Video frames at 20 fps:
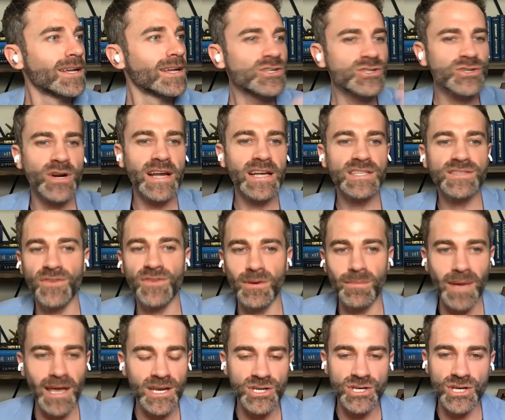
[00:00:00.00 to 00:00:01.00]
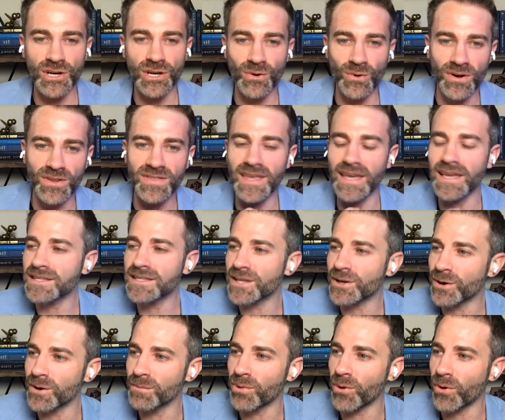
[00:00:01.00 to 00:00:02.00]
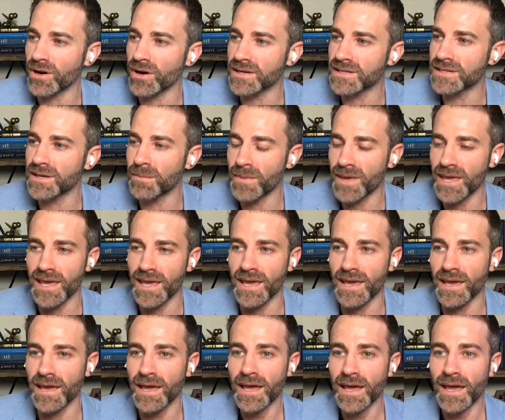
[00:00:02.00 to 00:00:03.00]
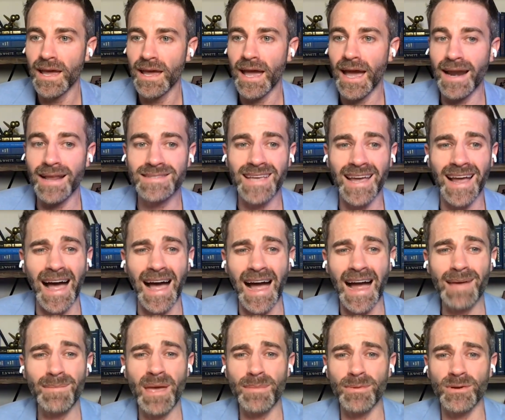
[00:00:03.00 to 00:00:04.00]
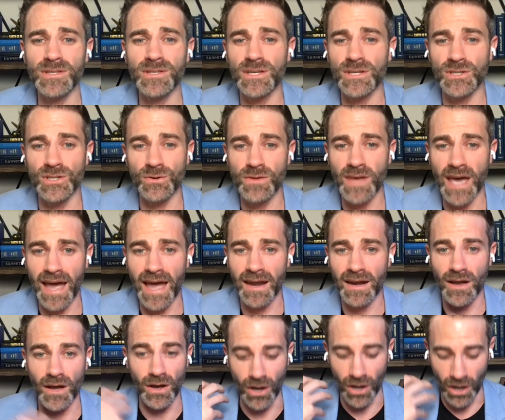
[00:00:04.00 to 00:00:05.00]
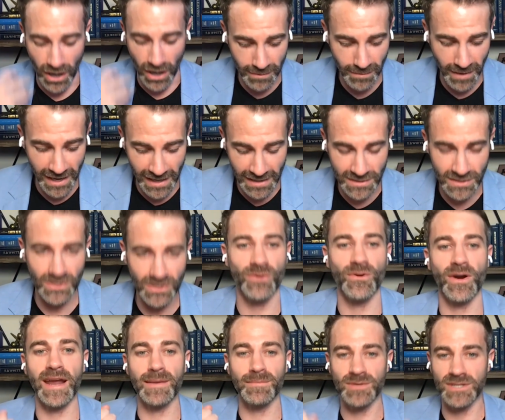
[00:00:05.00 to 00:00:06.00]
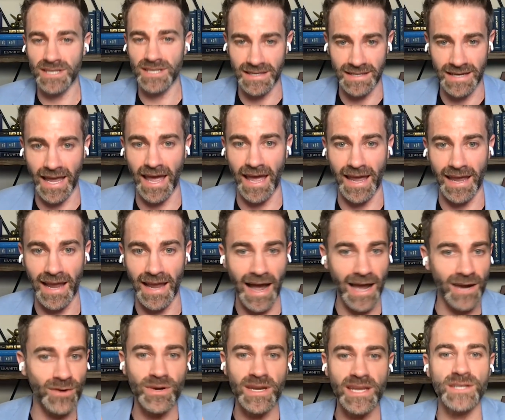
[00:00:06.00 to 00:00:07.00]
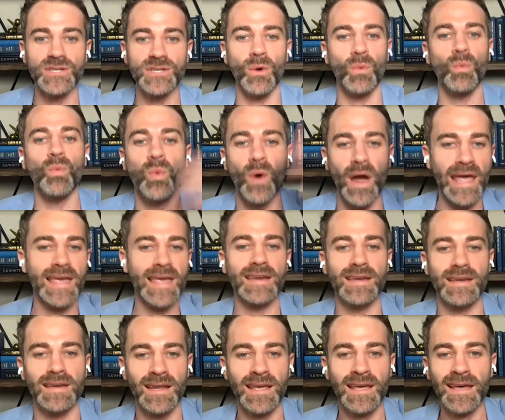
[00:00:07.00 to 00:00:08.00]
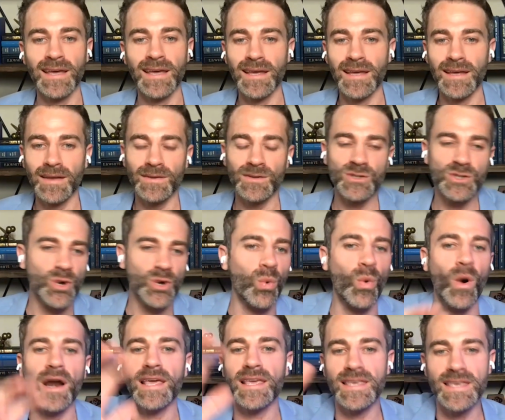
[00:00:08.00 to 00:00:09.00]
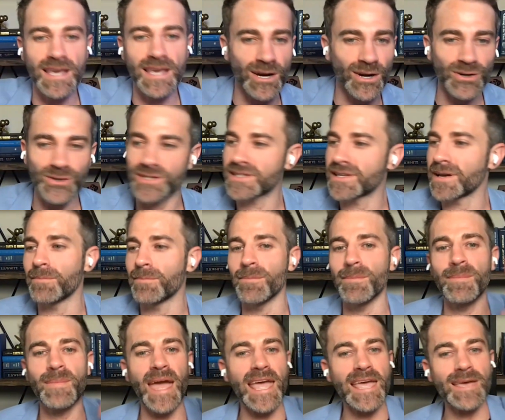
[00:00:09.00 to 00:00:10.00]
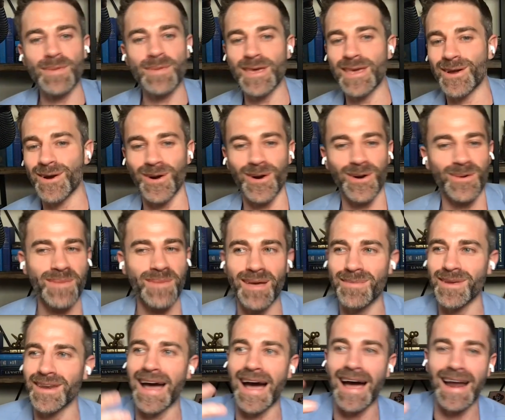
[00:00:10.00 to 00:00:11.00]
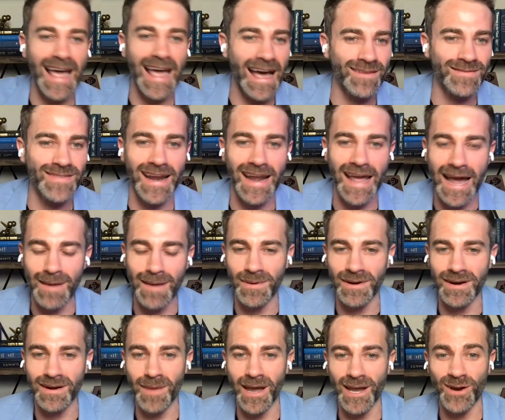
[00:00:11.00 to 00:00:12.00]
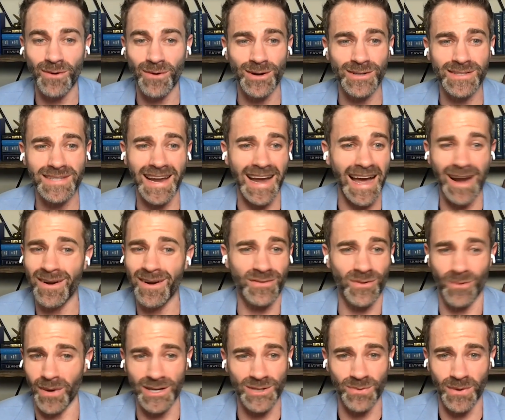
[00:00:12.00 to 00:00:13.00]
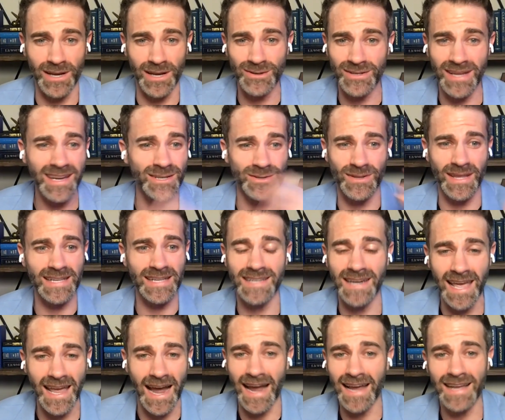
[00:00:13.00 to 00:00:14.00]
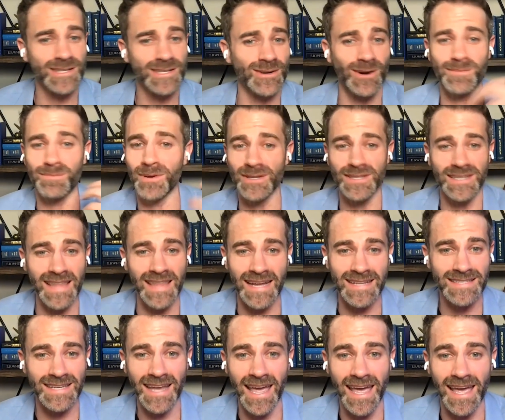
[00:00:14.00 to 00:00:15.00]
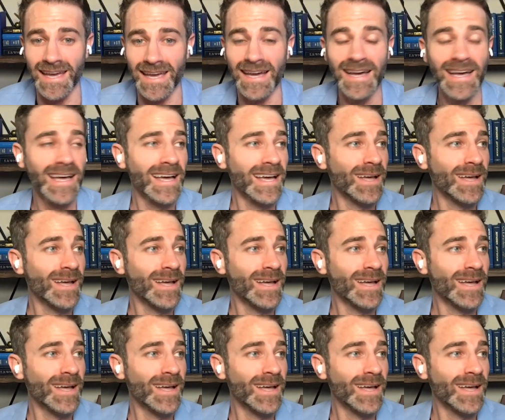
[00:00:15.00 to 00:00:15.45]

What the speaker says: transformation or things that are important to me. And it's like, I'm able to do that on my Instagram today. I don't need to wait 20 years to maybe or maybe not have that happen in my career. It's like, I don't have to wait 20 years. I can do that today. I can start building that today.